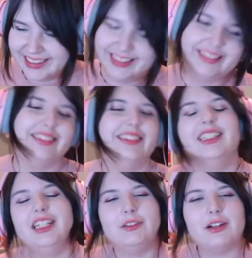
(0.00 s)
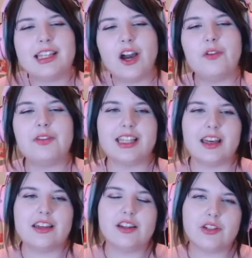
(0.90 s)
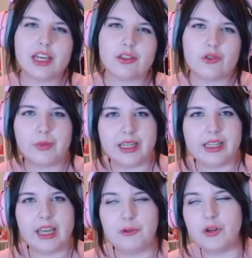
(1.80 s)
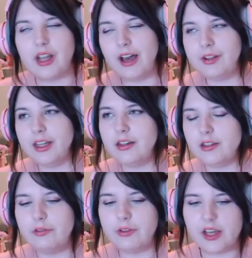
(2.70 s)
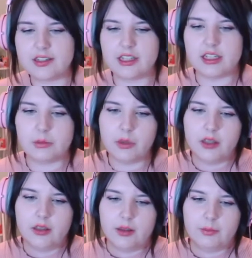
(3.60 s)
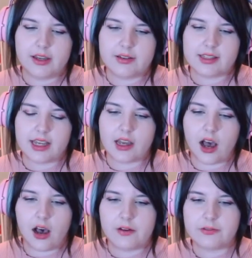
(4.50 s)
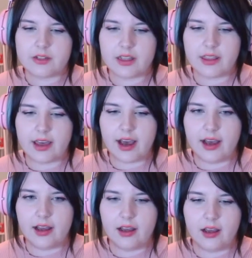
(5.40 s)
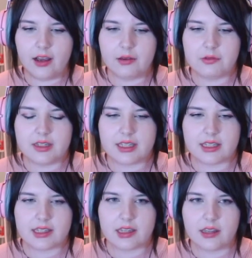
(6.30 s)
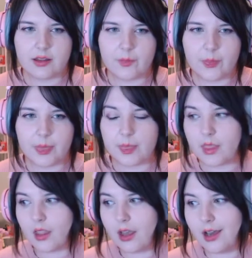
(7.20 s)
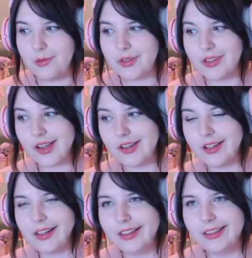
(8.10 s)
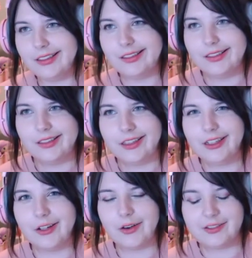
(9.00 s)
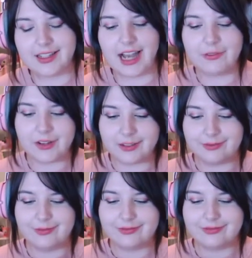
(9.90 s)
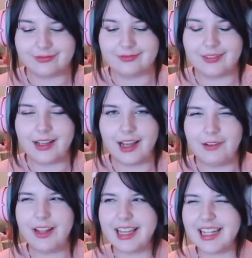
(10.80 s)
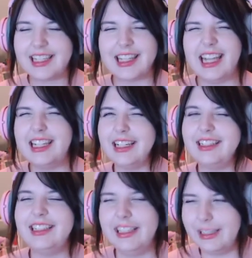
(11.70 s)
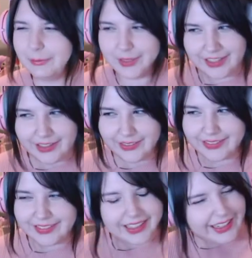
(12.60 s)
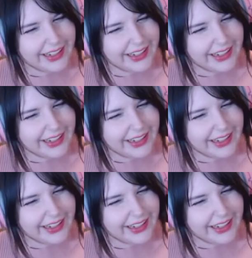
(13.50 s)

it's like obviously you know to get through the main game you want to have like a diverse team and it was like after that i was i was gonna like you know just have a have like an aesthetic team you know you know